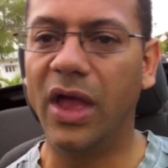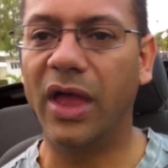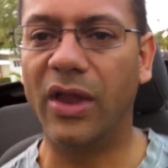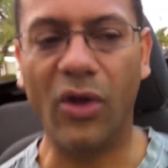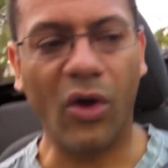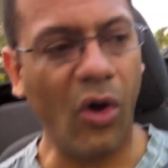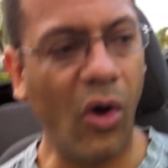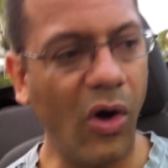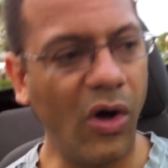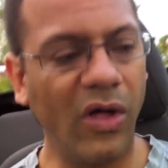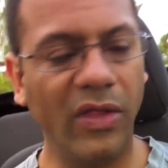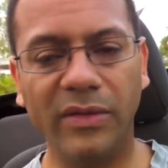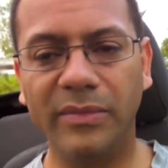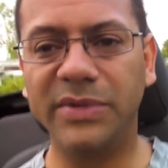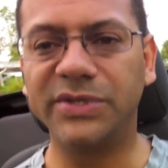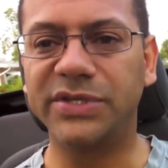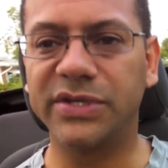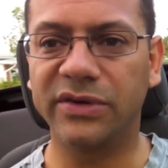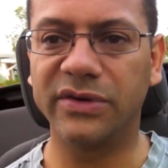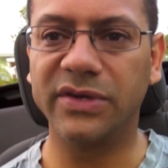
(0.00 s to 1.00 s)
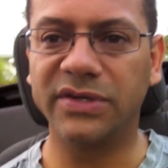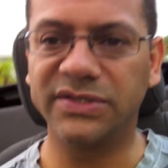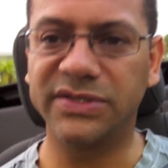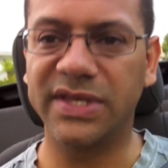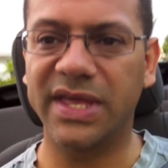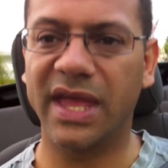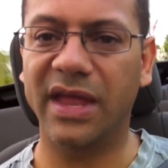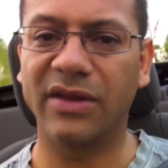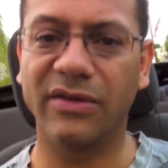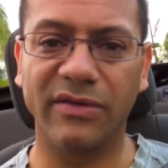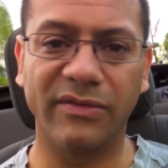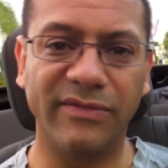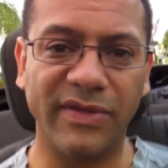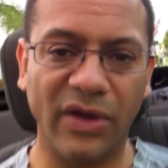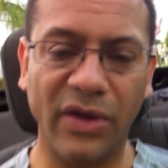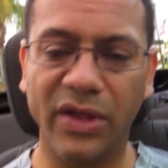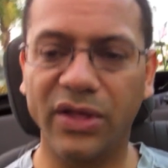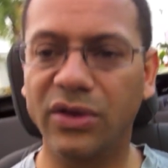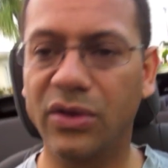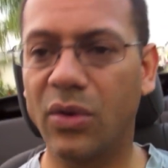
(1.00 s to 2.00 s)
And all the materials, again, are
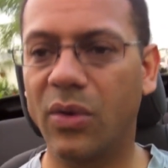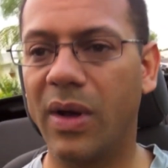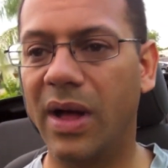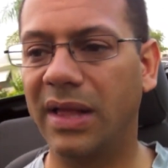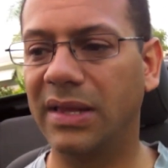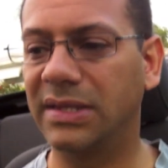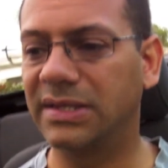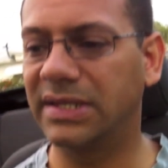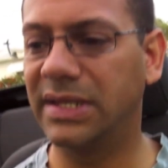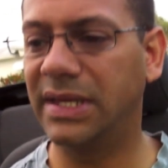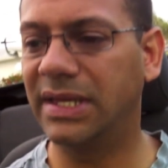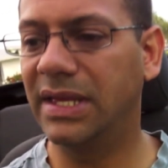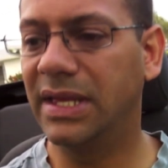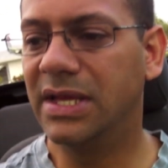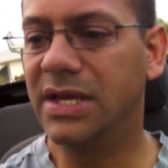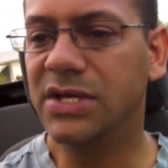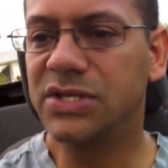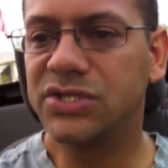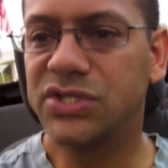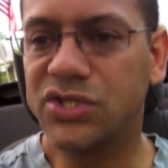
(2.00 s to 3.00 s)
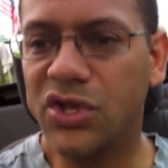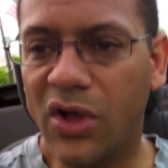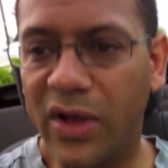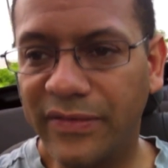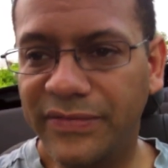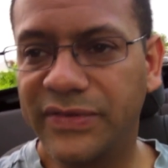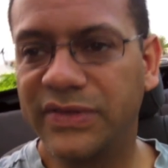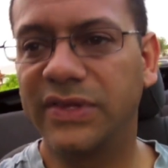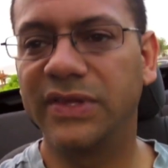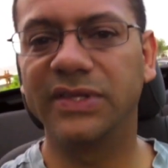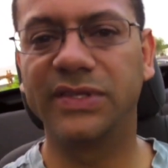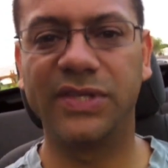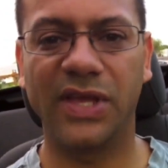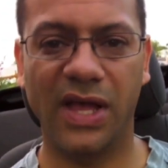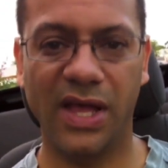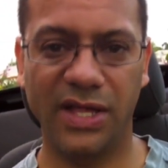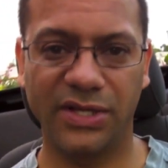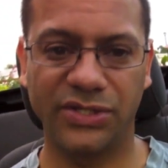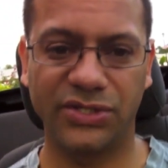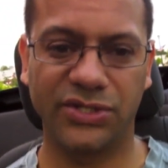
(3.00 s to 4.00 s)
very good quality, soft to the
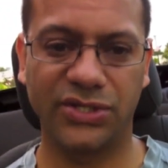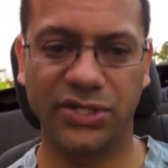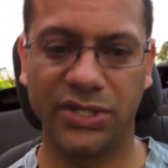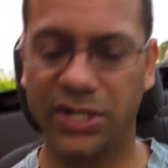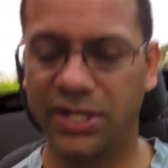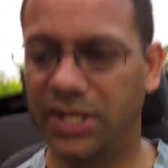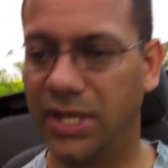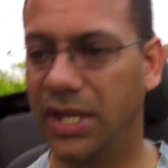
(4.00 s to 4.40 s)
touch.